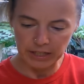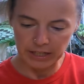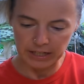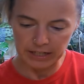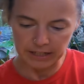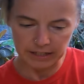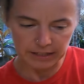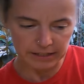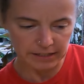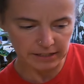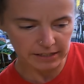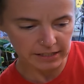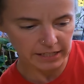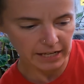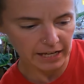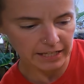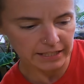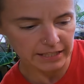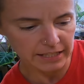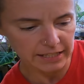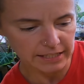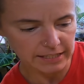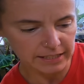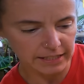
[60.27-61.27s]
is
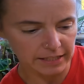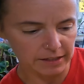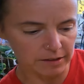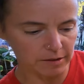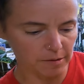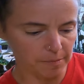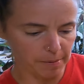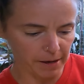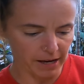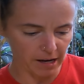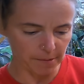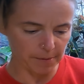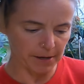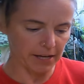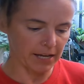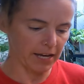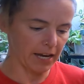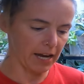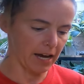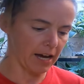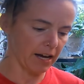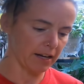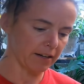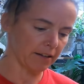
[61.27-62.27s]
take this little
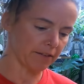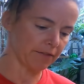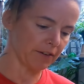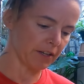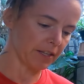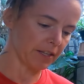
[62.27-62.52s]
baby out of